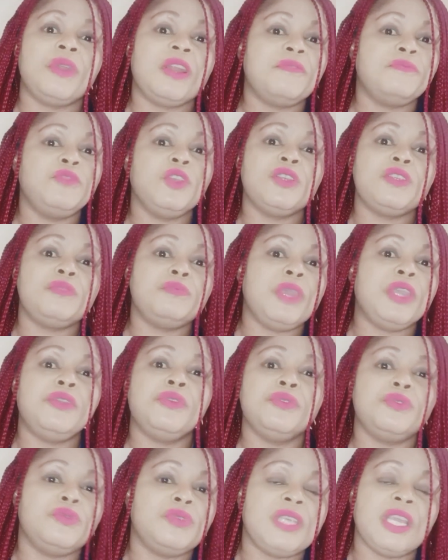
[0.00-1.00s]
have just made you
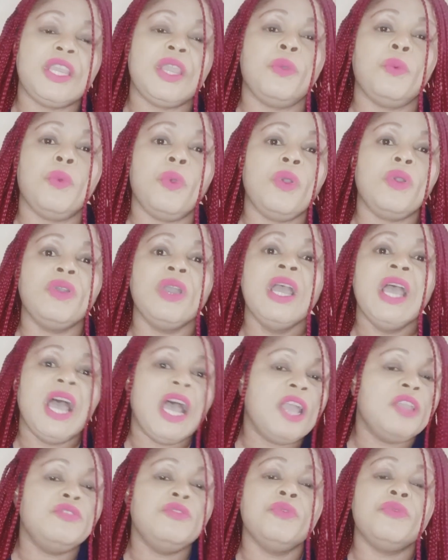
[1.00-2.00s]
to take a walk,
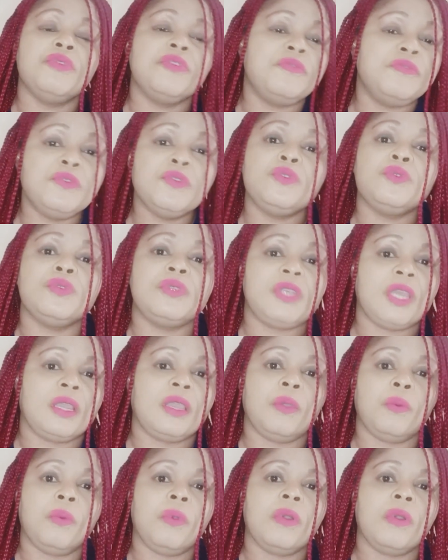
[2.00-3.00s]
and you refuse to take
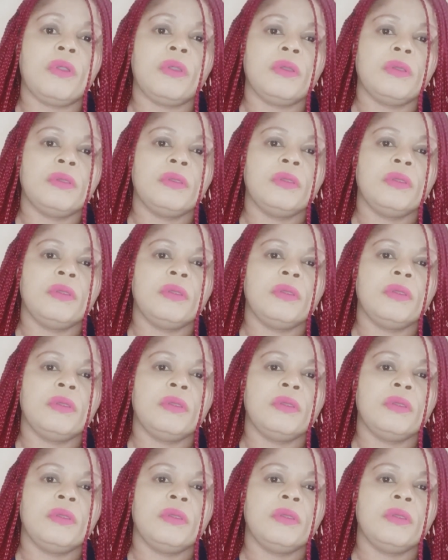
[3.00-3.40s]
a walk.